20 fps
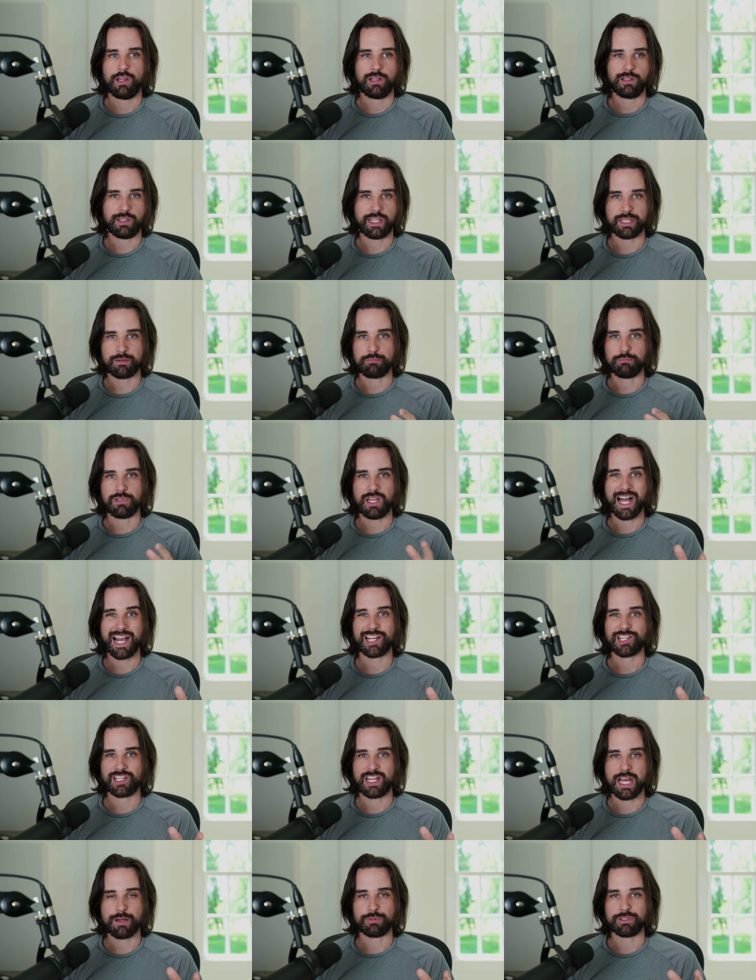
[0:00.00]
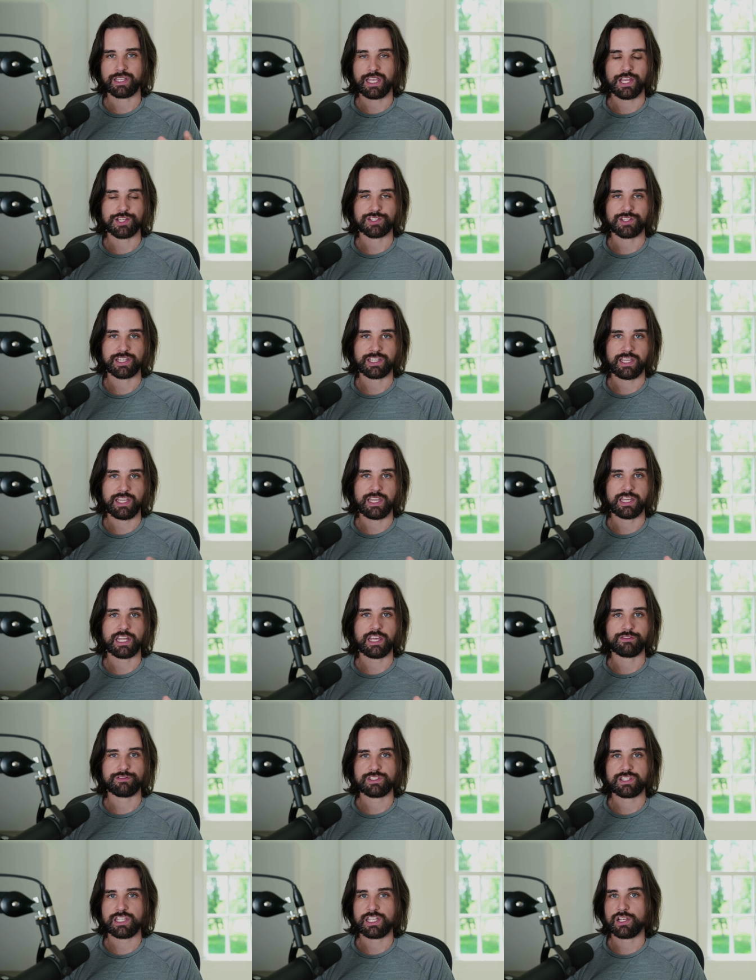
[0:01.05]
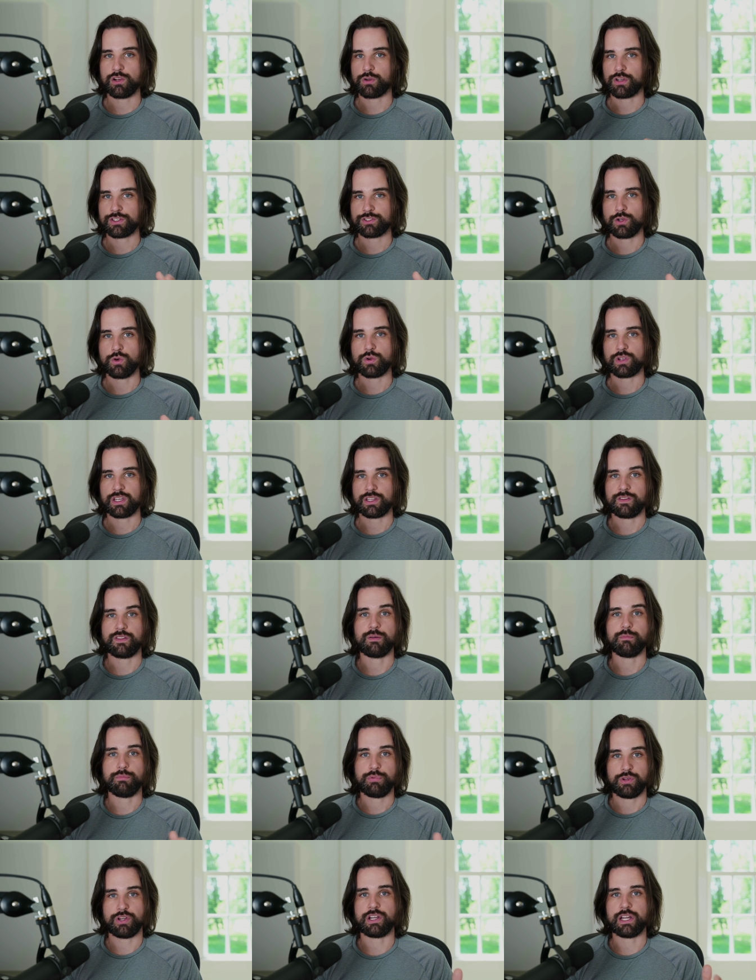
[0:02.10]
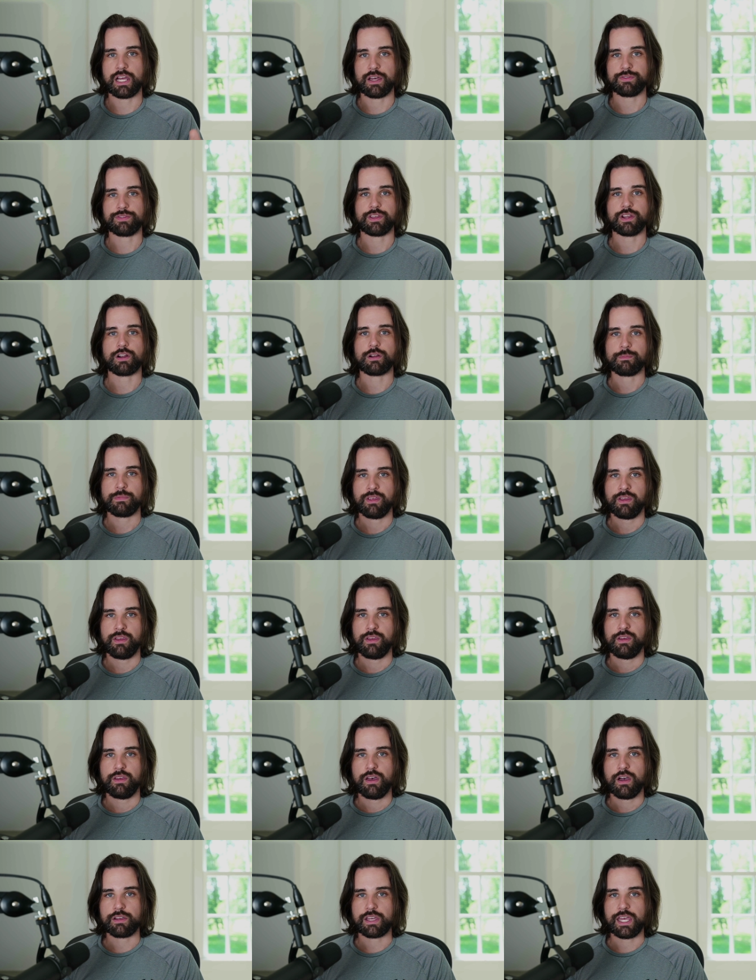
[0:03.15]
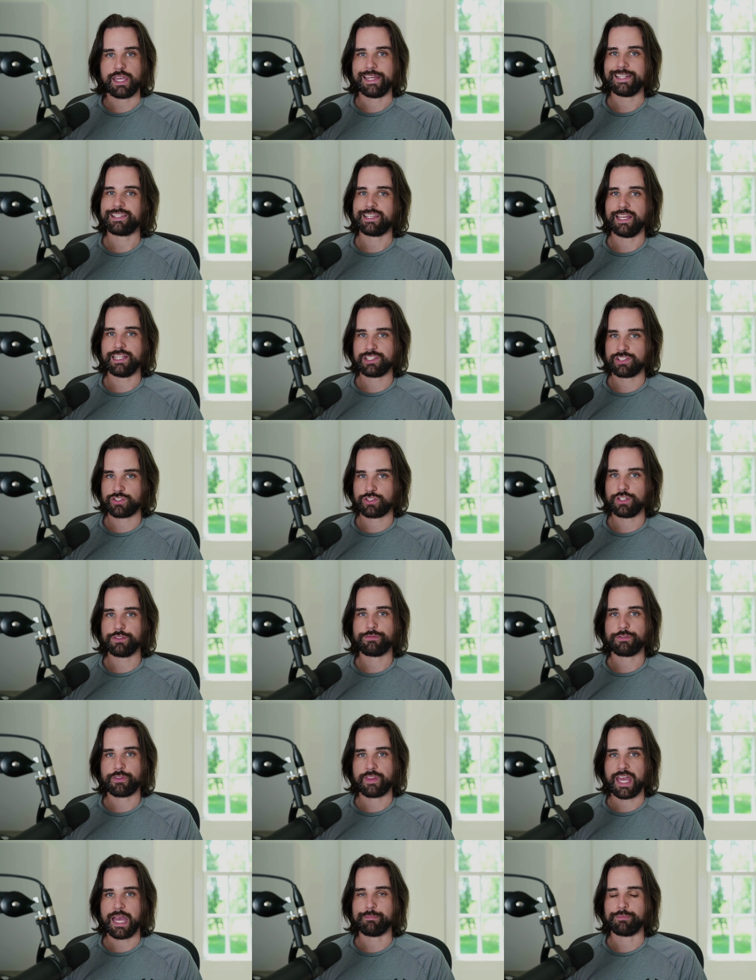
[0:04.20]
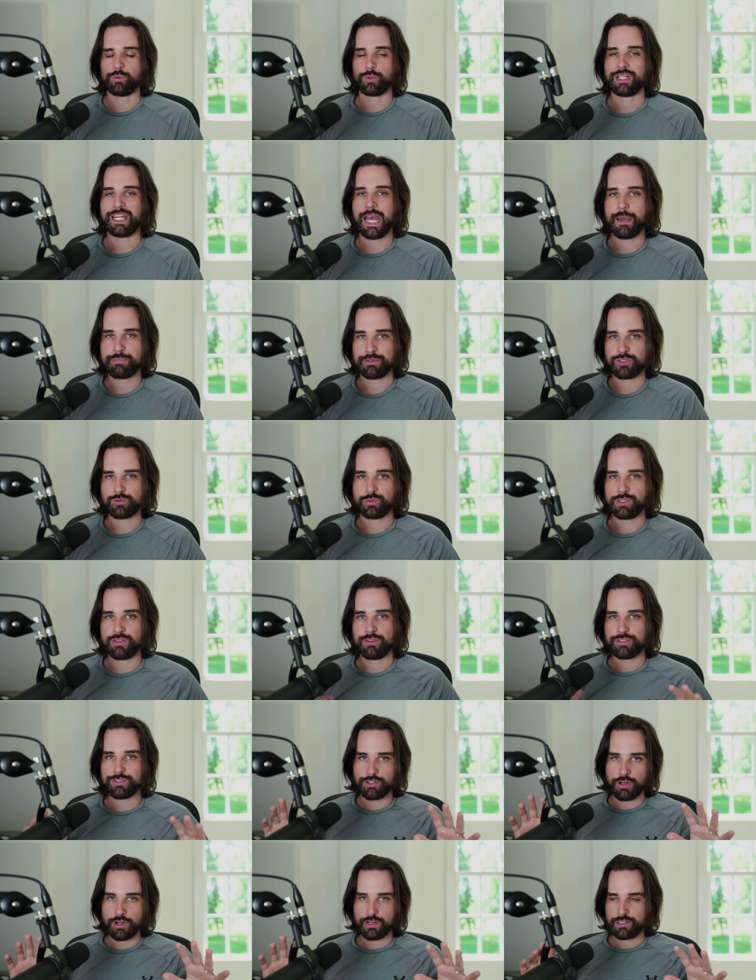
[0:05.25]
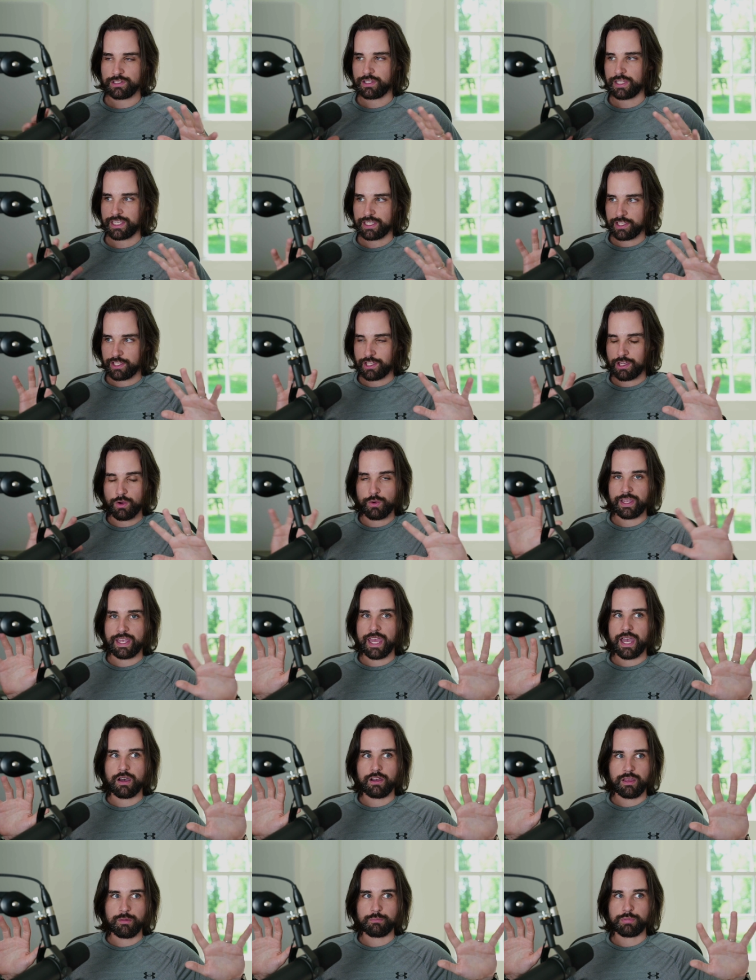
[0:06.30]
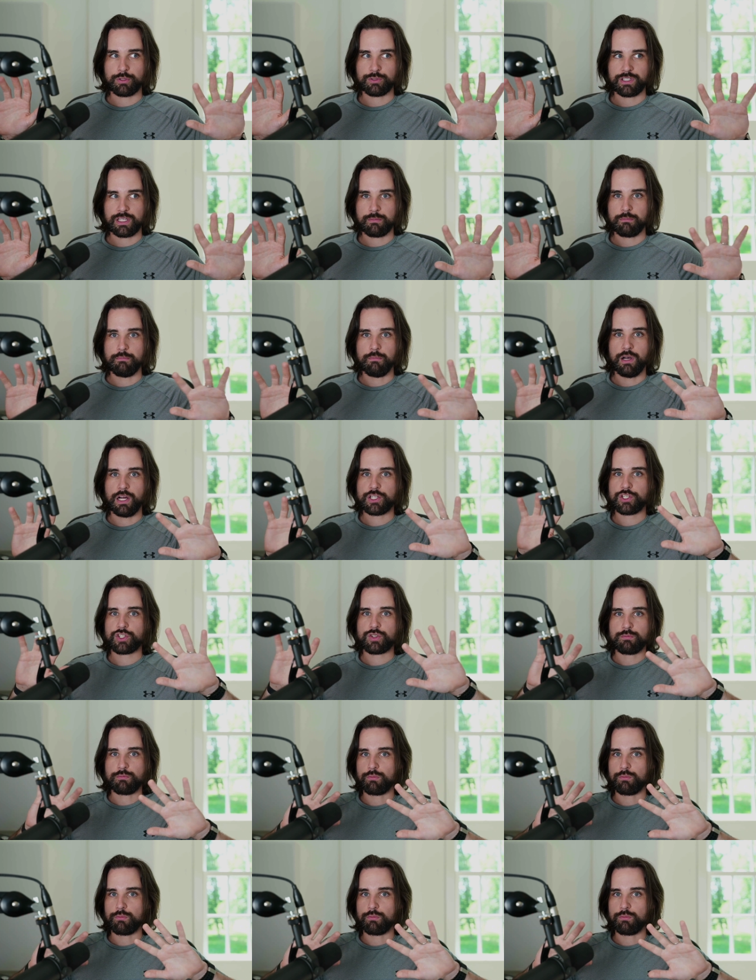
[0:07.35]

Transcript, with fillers: like blockchain application, like an NFT or a token, and then put it out there. Okay, it's it's good for that. But what happens when you start like going out and building much